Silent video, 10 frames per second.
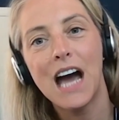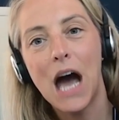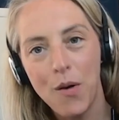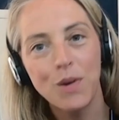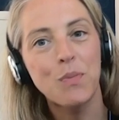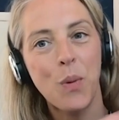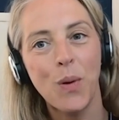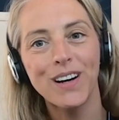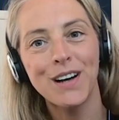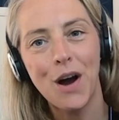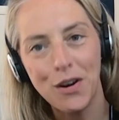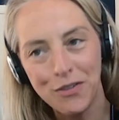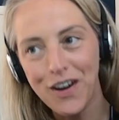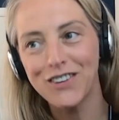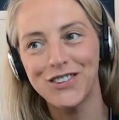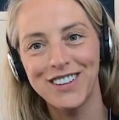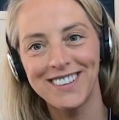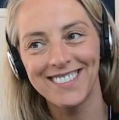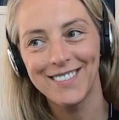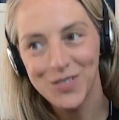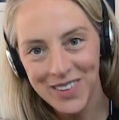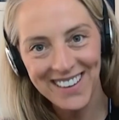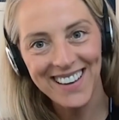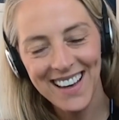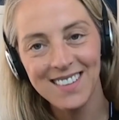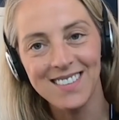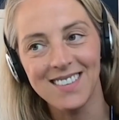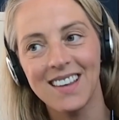how important our function really is,